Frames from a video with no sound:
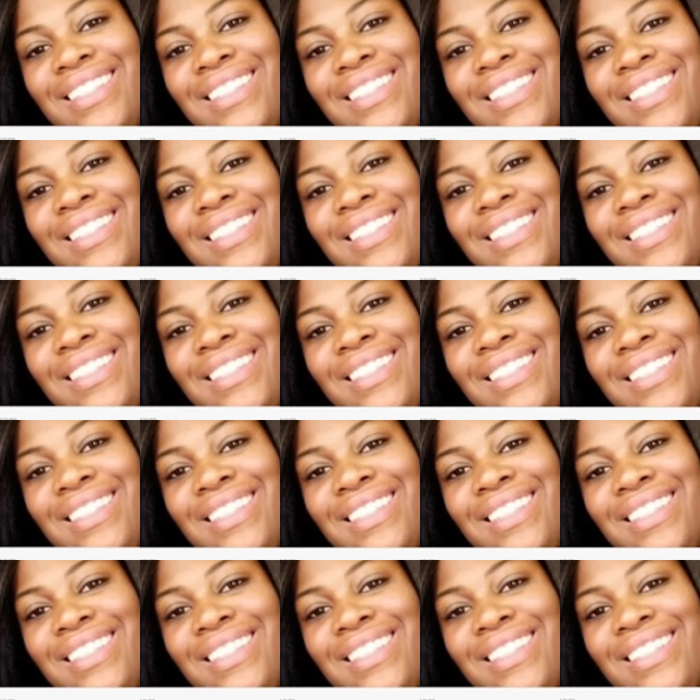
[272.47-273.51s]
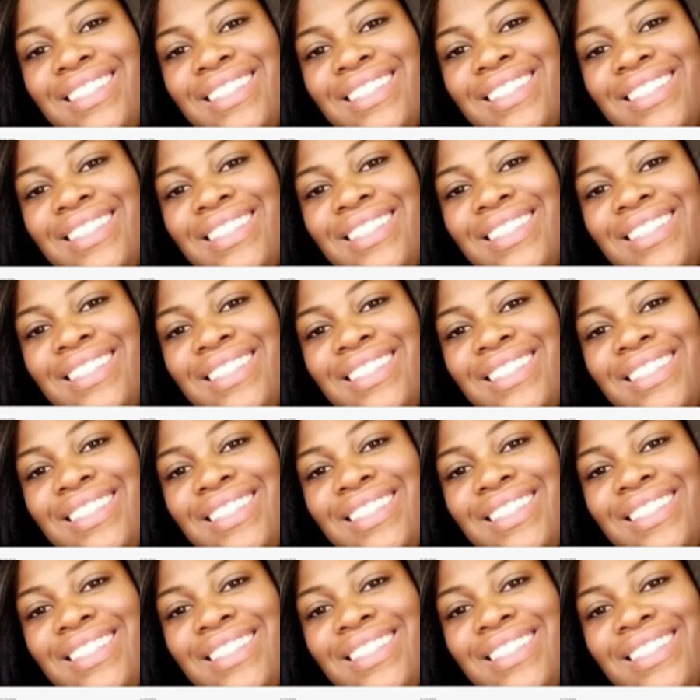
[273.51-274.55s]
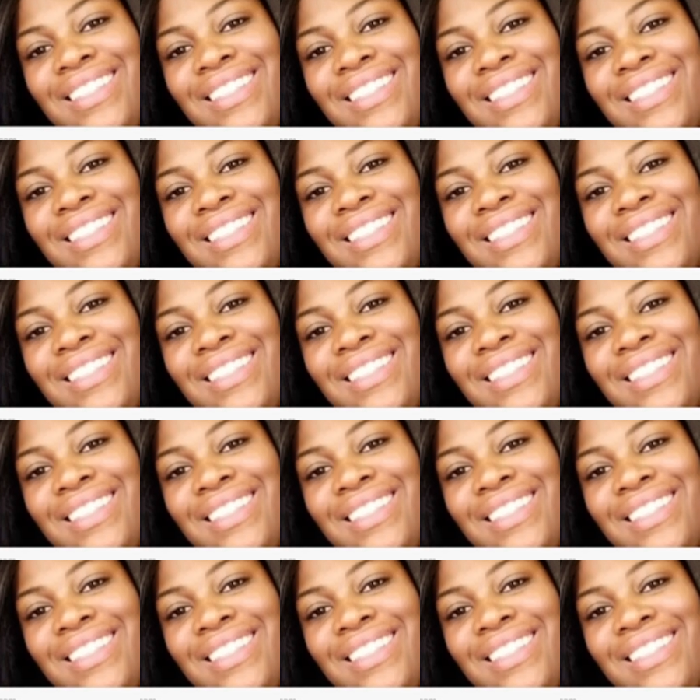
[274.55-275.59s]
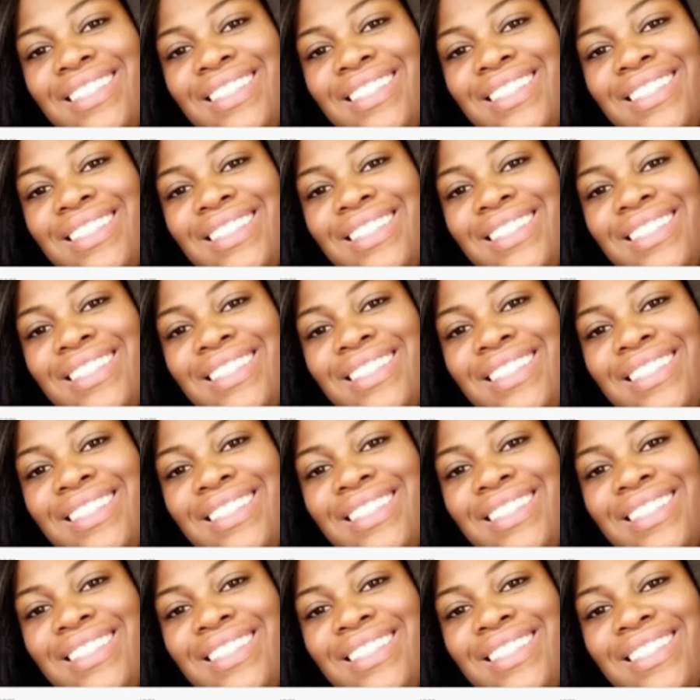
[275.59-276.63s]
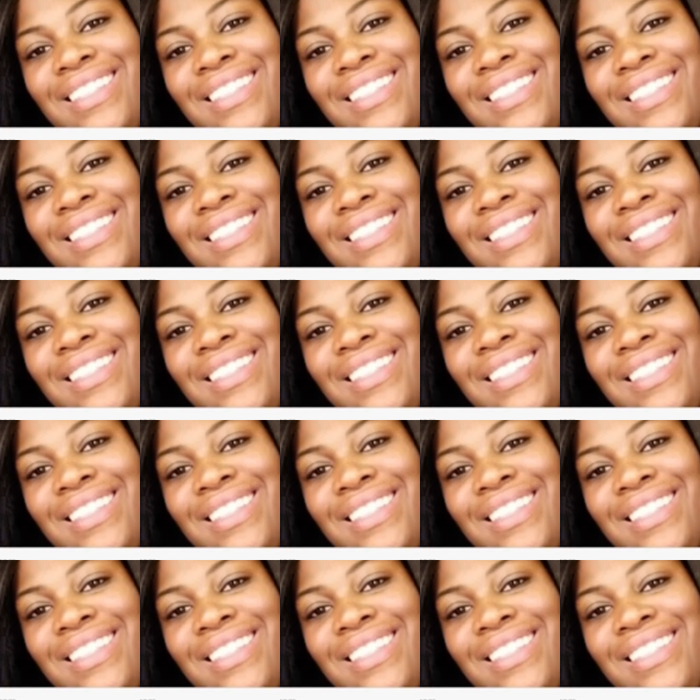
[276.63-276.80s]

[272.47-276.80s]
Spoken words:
[no speech]